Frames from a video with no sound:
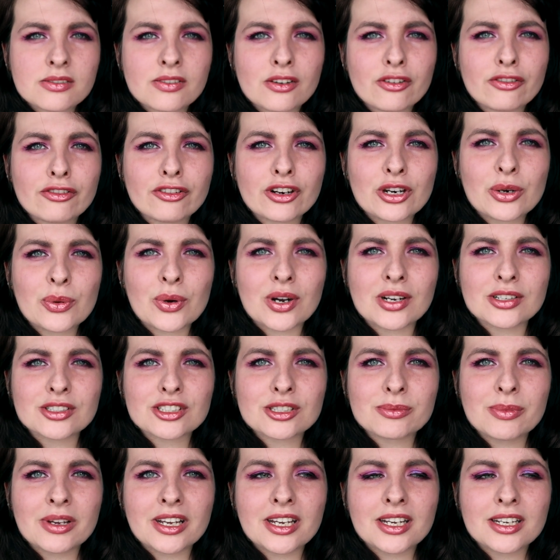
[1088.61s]
feel free to
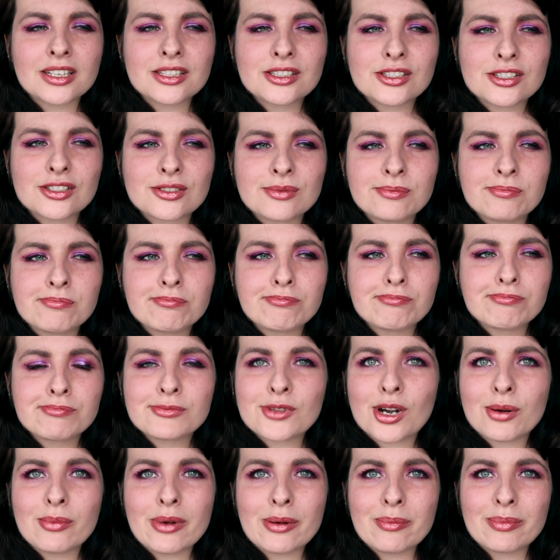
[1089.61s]
ask me and
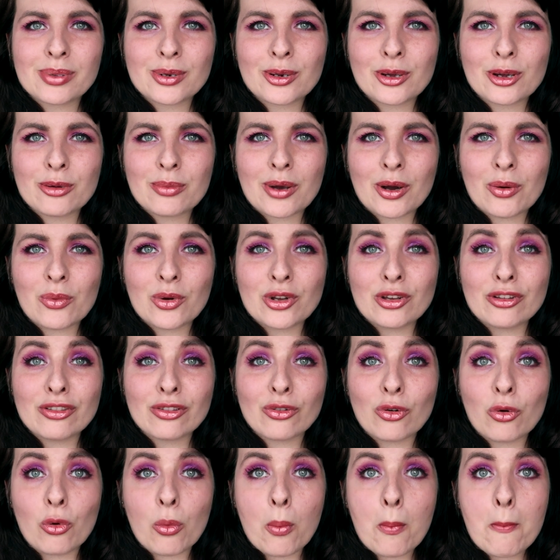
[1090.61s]
comment below about what you
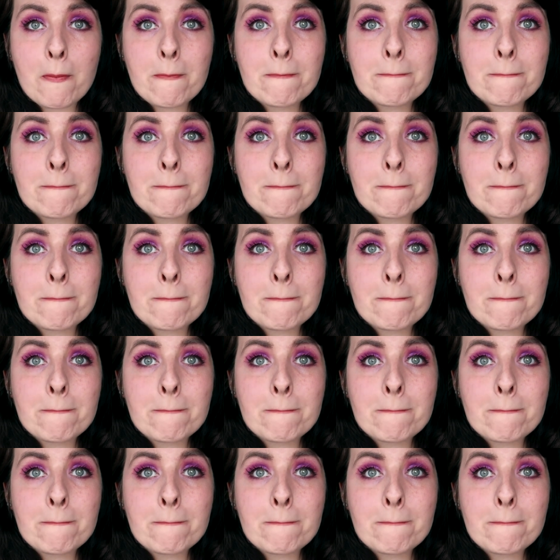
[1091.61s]
thought.